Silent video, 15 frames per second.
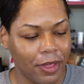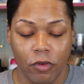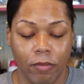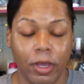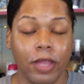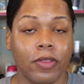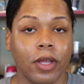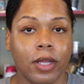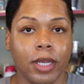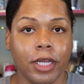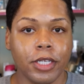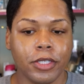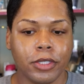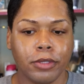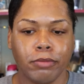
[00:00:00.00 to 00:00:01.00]
For me, the
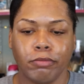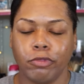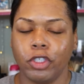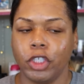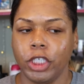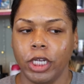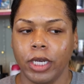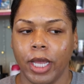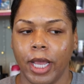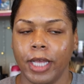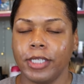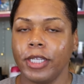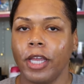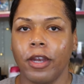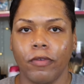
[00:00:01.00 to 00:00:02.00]
cleanser, she
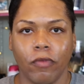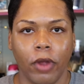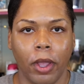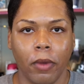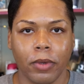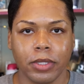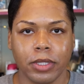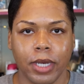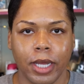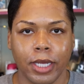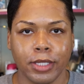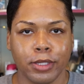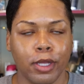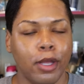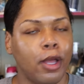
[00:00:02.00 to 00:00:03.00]
nice and the fragrance
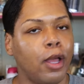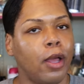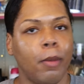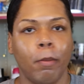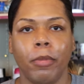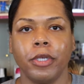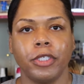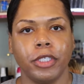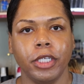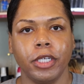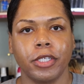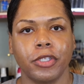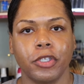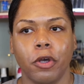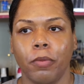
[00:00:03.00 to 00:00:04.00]
nice, but she
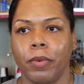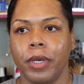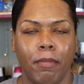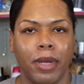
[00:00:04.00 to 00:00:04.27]
is soap.